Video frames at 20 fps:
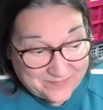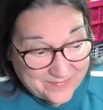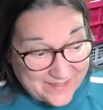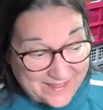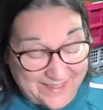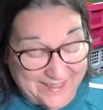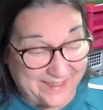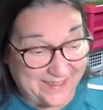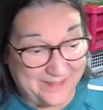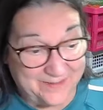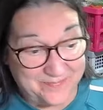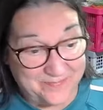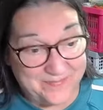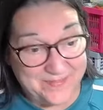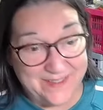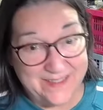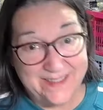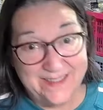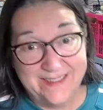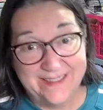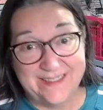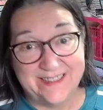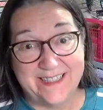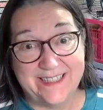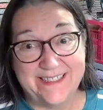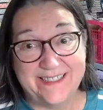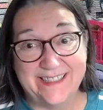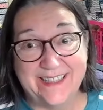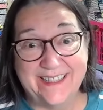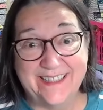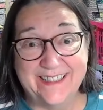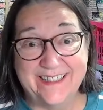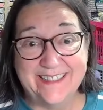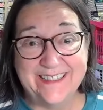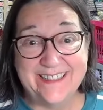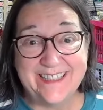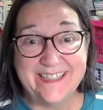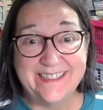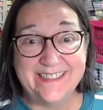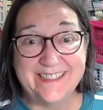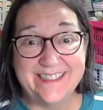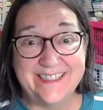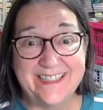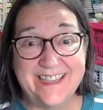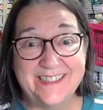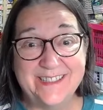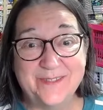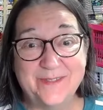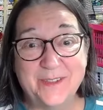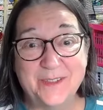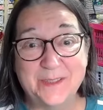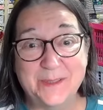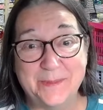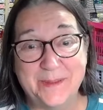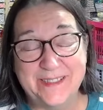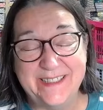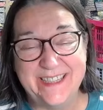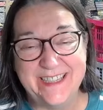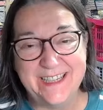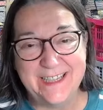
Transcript: Yeah, she's a real sweetie.